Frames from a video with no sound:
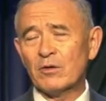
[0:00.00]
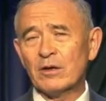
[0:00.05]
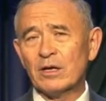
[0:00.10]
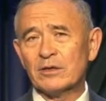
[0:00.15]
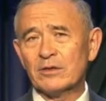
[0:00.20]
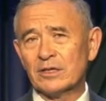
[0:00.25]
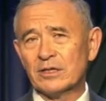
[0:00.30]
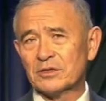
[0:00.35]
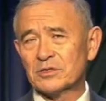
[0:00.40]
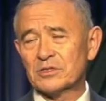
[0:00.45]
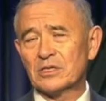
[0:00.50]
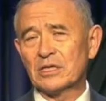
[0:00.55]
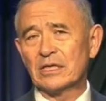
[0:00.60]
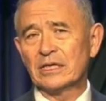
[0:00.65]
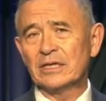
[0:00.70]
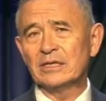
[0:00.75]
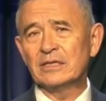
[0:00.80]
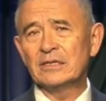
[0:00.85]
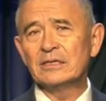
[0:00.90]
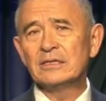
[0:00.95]
I think it's
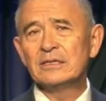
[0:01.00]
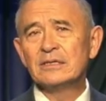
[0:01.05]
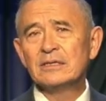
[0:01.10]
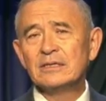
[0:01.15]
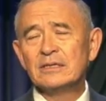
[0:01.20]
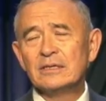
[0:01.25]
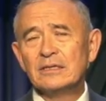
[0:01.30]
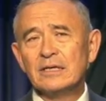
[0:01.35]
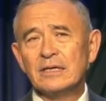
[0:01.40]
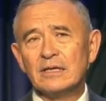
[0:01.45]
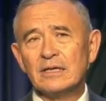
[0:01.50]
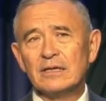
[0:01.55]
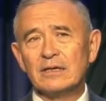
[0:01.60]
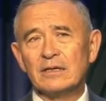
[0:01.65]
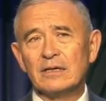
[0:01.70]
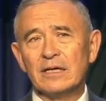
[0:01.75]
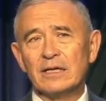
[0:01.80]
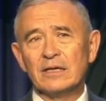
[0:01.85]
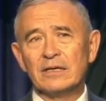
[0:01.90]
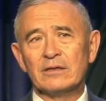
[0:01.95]
clean, uh,
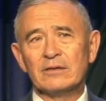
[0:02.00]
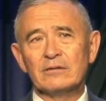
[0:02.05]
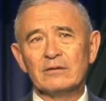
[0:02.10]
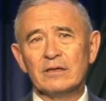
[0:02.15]
and,